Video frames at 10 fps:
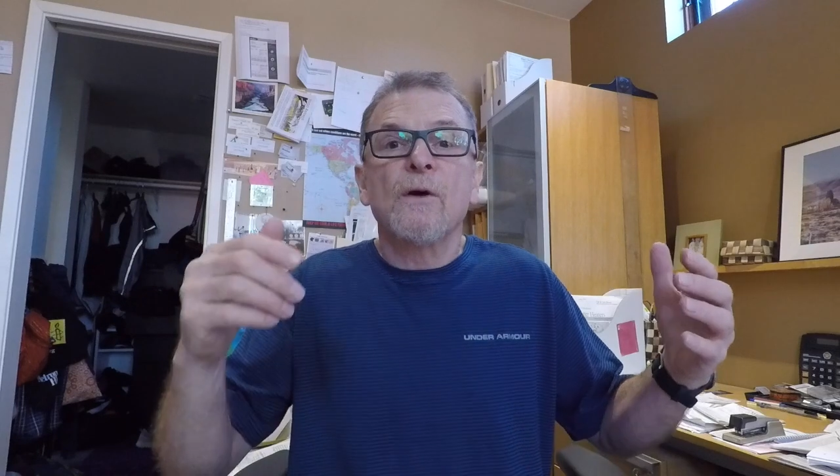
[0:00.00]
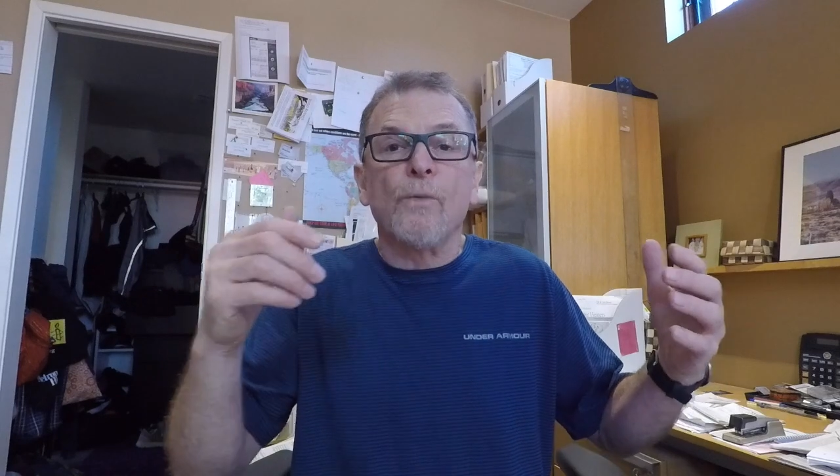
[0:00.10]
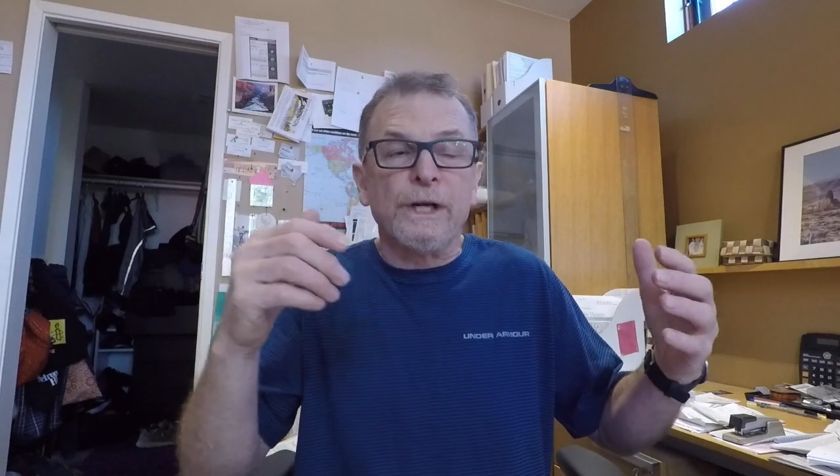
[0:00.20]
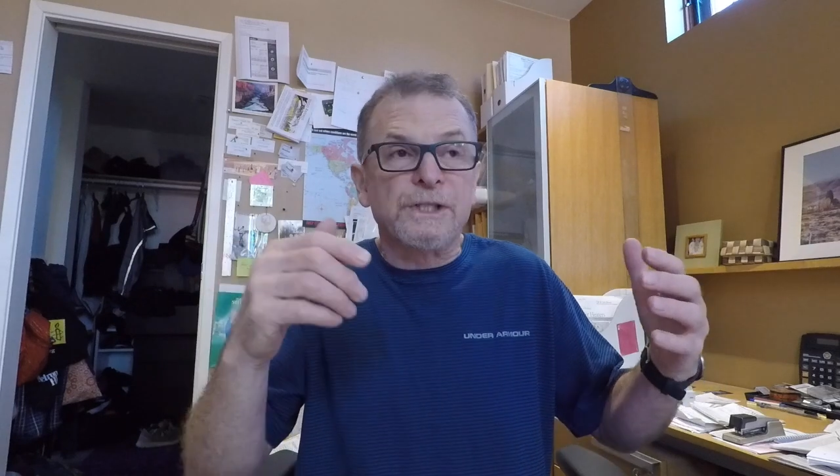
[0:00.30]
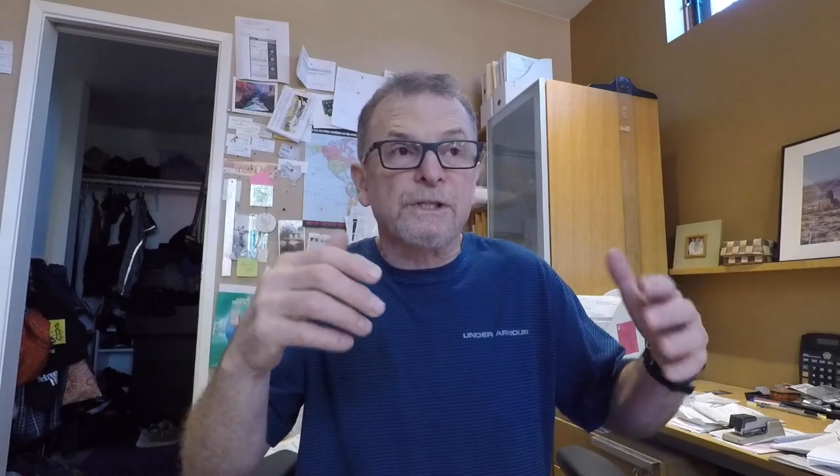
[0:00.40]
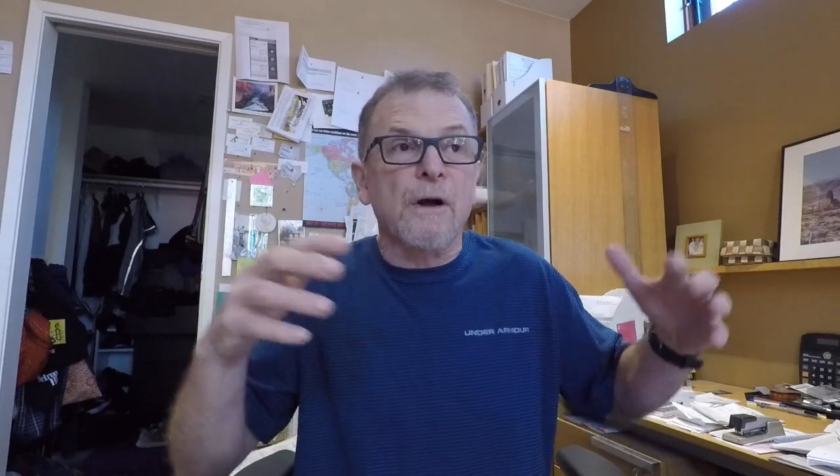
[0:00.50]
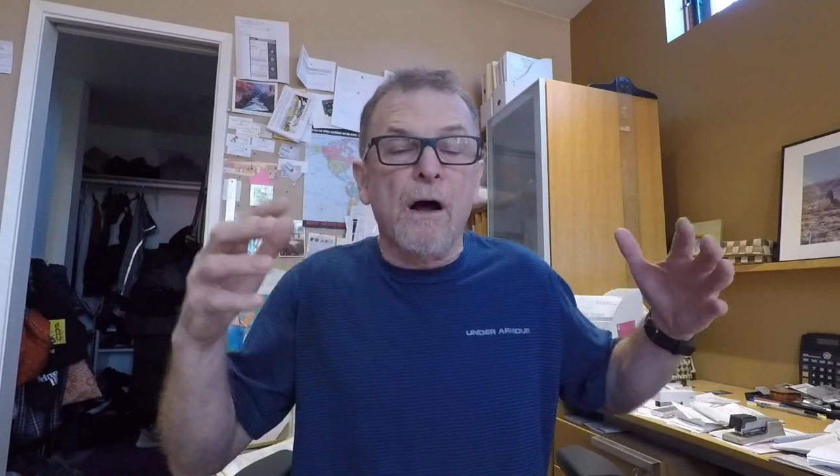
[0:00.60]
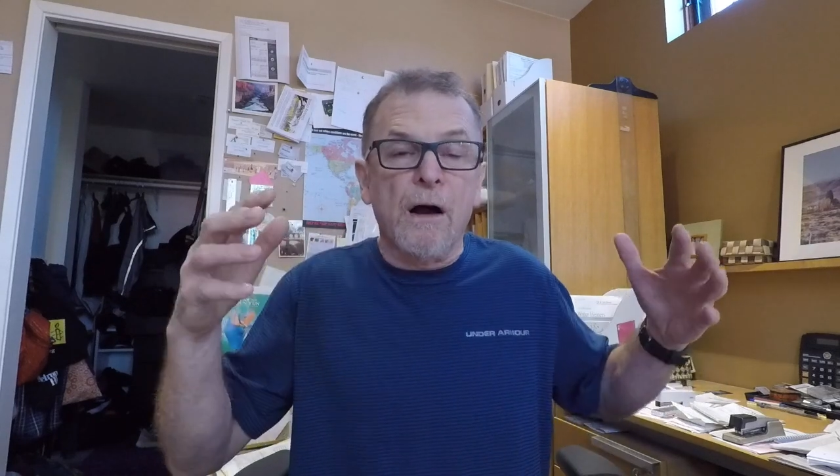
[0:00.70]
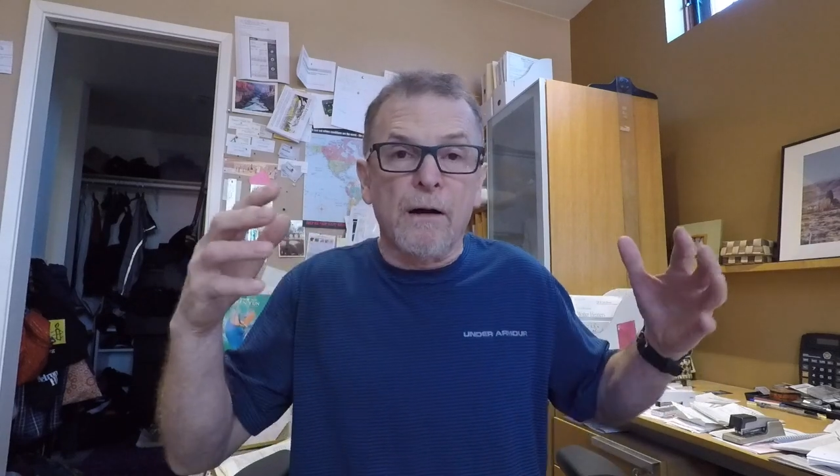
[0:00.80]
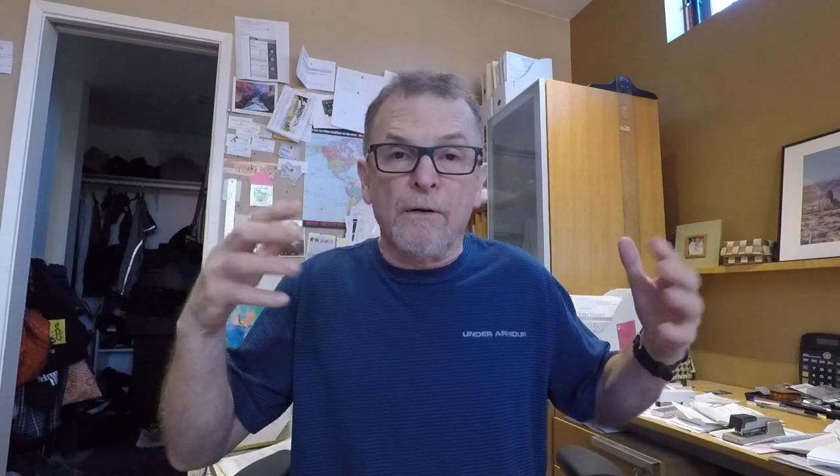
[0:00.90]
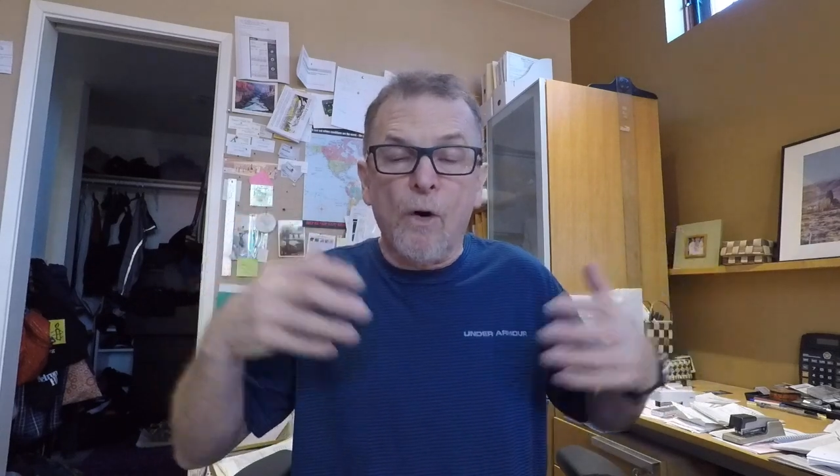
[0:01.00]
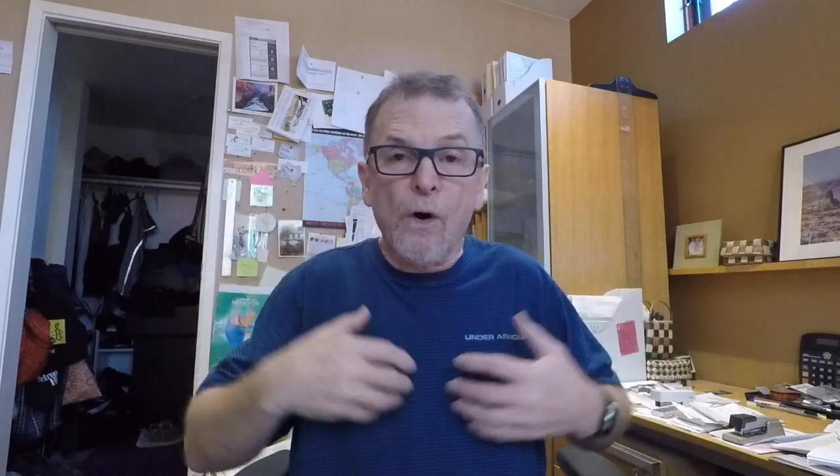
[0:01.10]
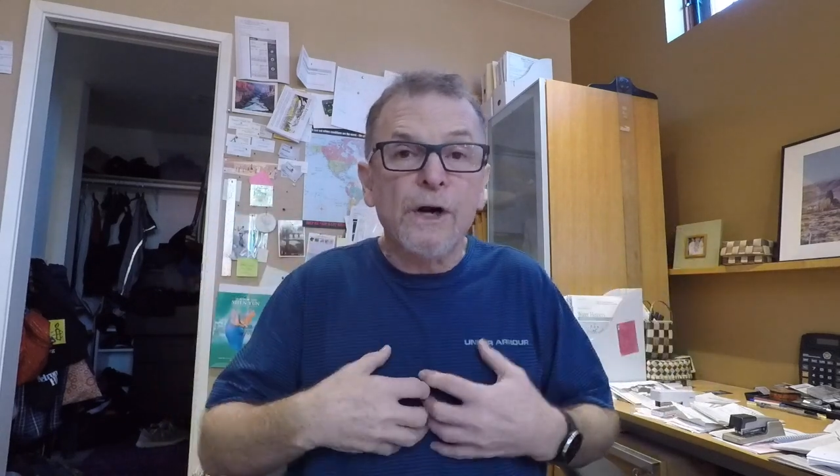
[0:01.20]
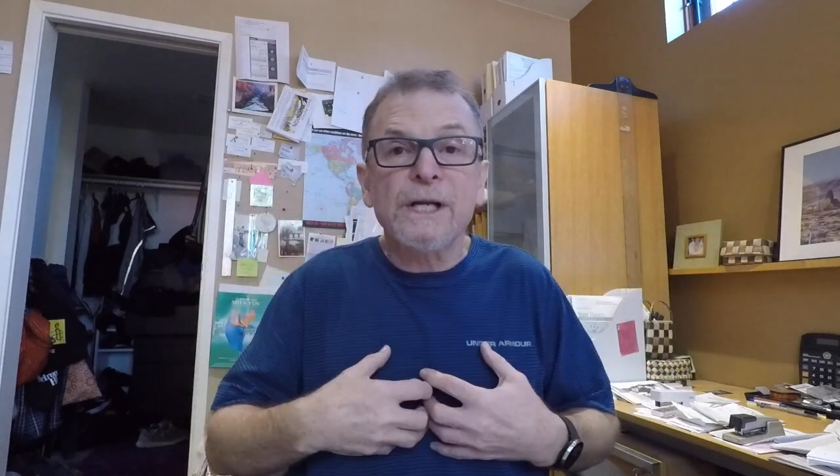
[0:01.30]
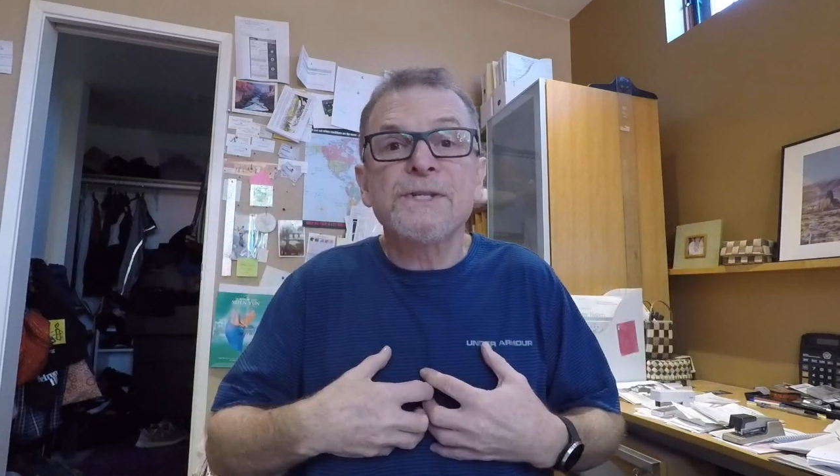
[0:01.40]
which our
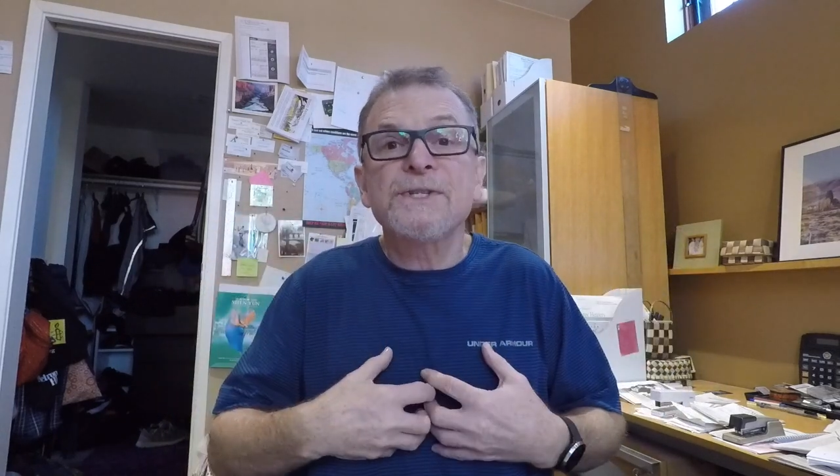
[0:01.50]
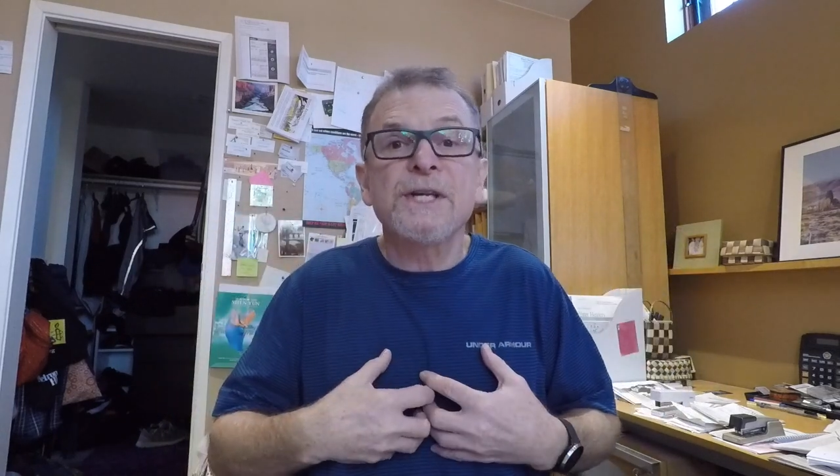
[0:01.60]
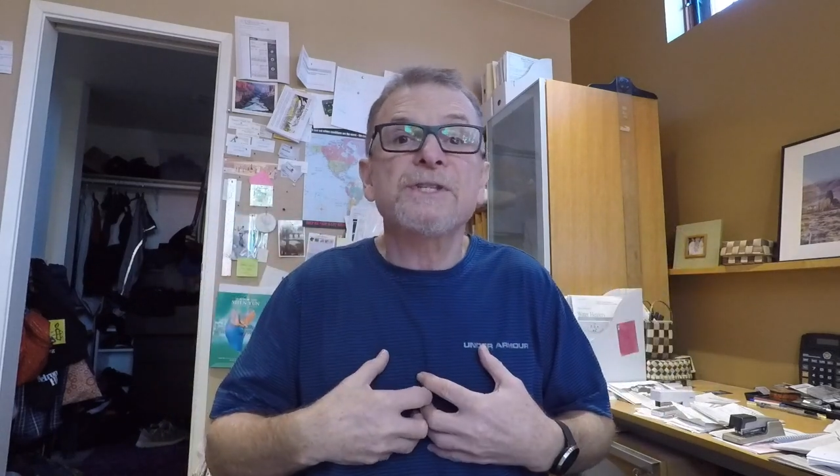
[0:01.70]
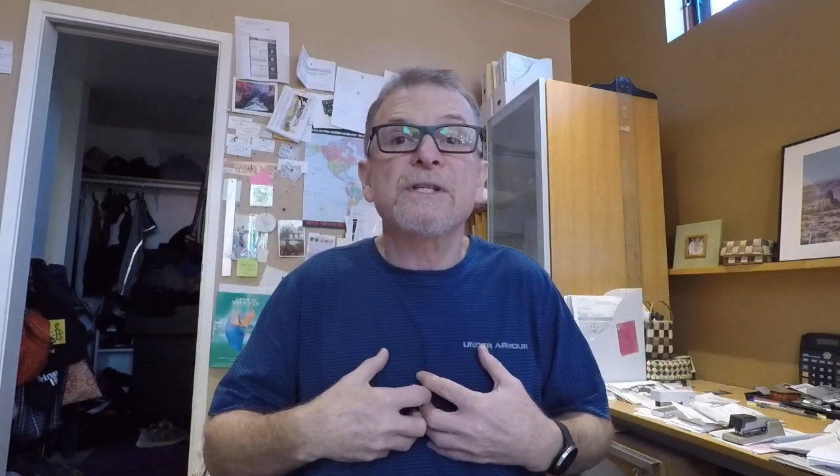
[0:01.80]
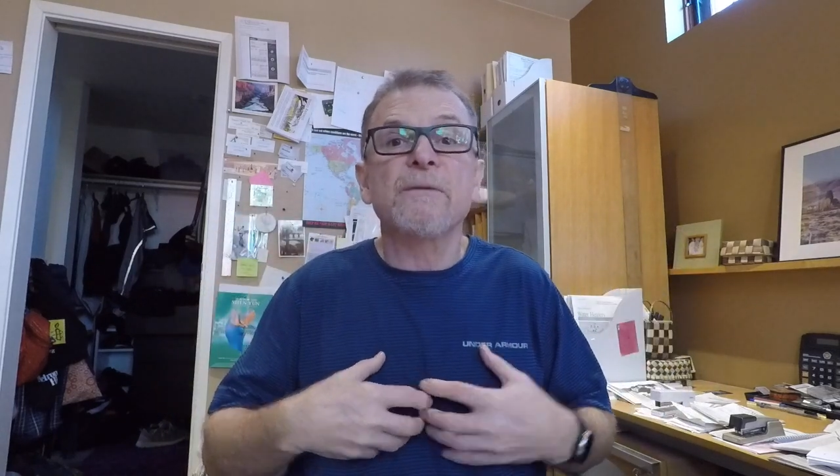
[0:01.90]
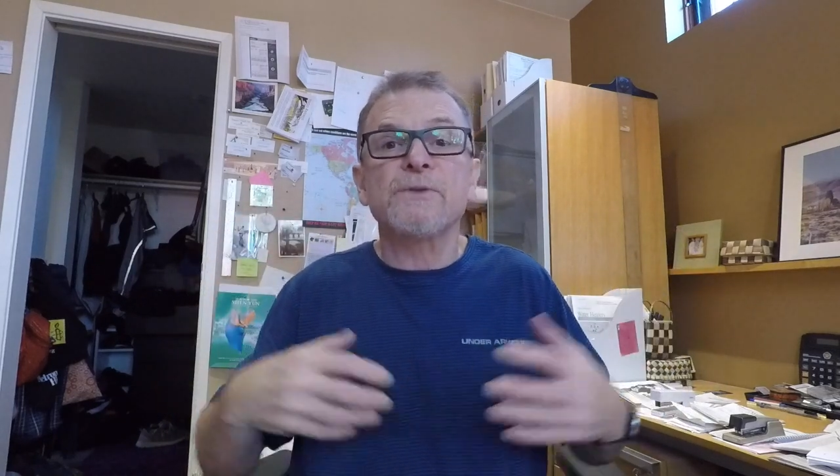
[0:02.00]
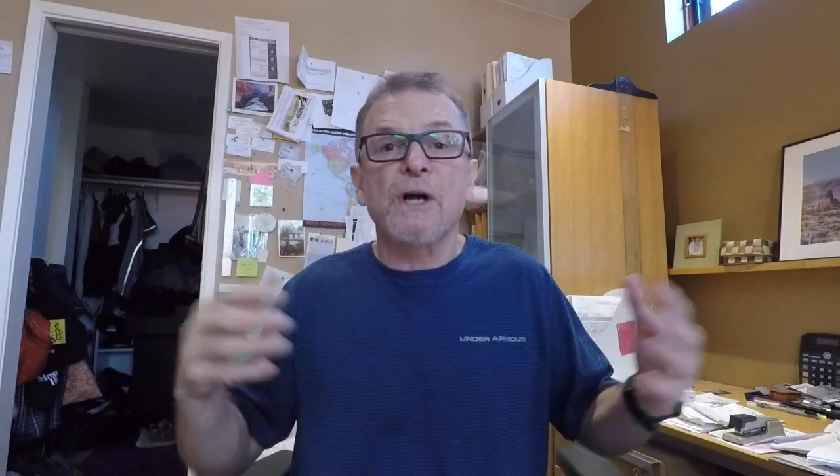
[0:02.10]
organ systems,